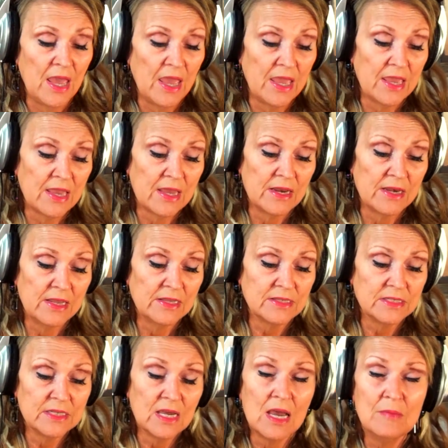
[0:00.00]
And
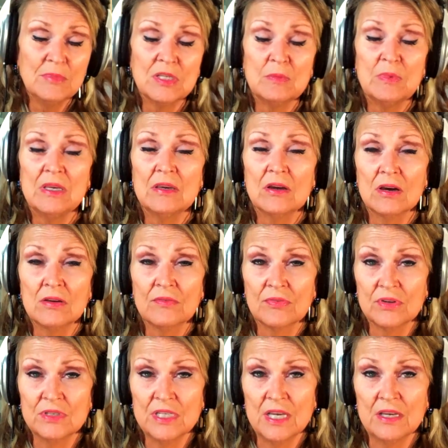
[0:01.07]
it's time to be
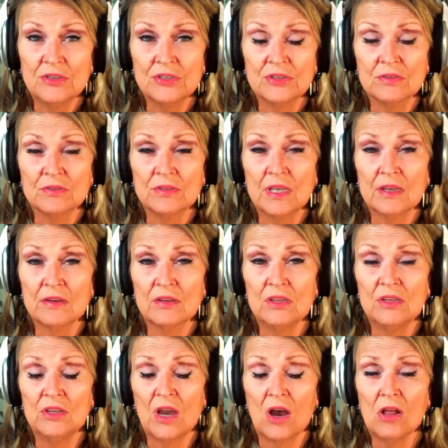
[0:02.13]
confrontational. Now,
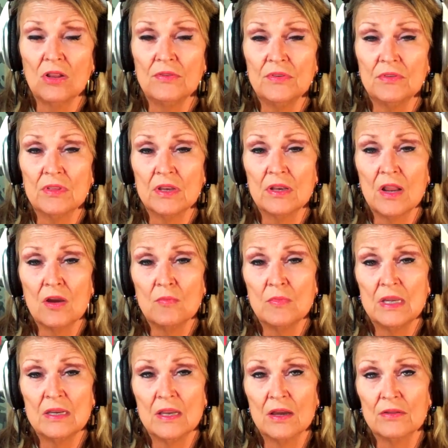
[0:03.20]
all of you that know
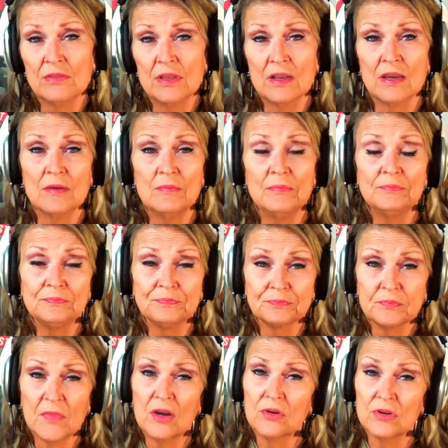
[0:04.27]
me know that I'm
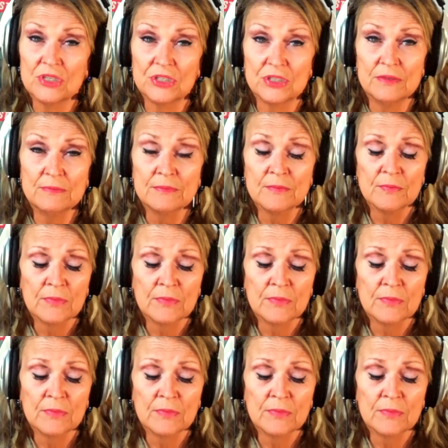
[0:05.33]
a Christian.